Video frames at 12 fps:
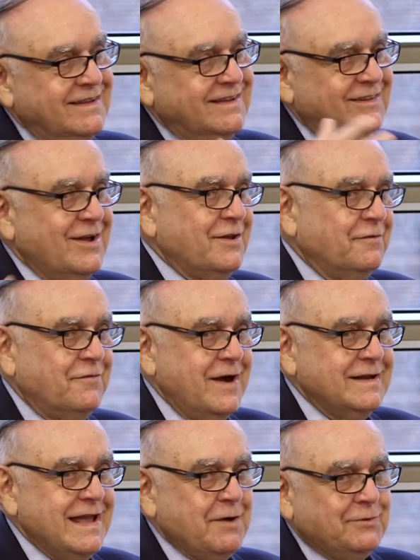The client will
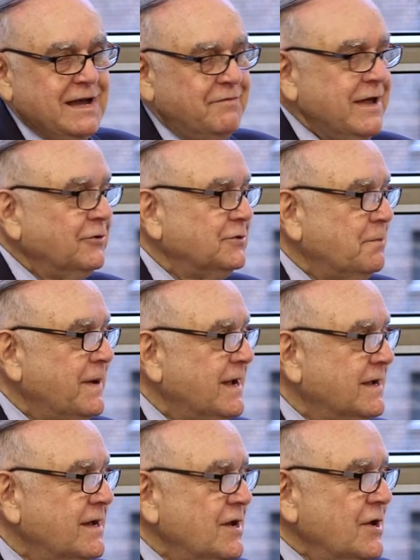find out, we'll have hell to
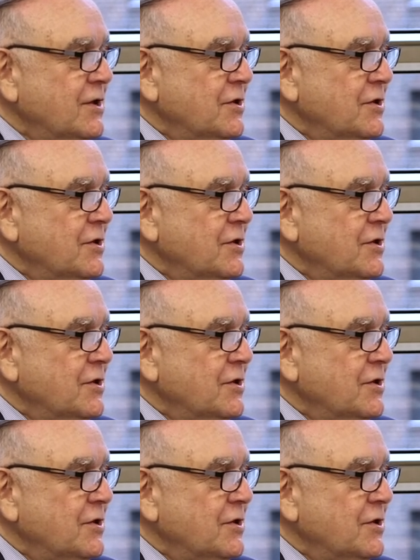pay.